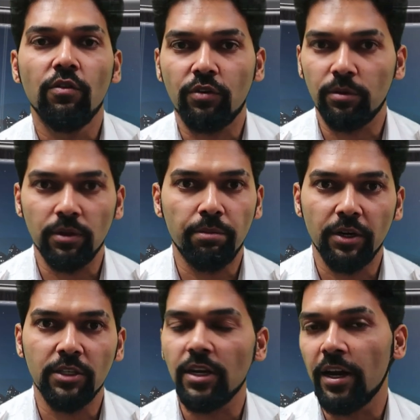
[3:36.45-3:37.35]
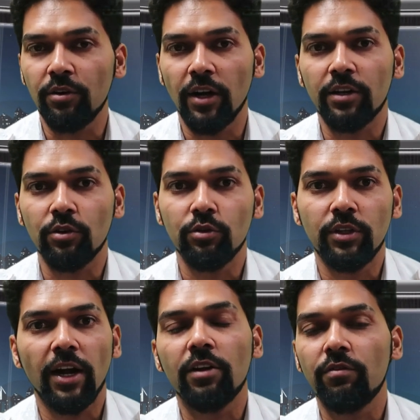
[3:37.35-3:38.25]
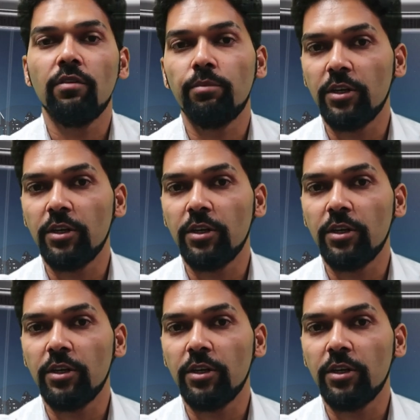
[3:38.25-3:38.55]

from the bridge. I don't like to do that.